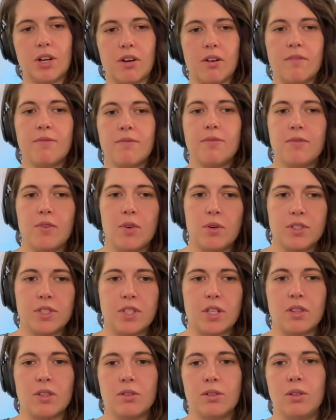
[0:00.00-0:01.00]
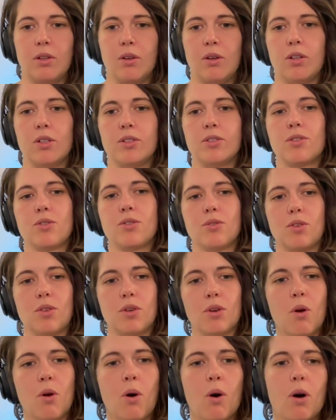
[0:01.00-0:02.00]
are enforcing the laws through
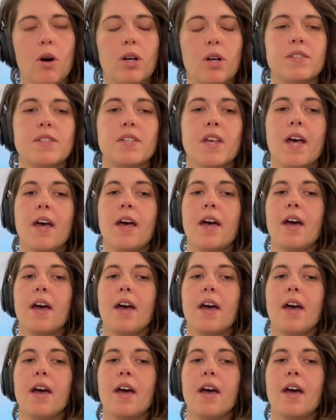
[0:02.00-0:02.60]
the courts,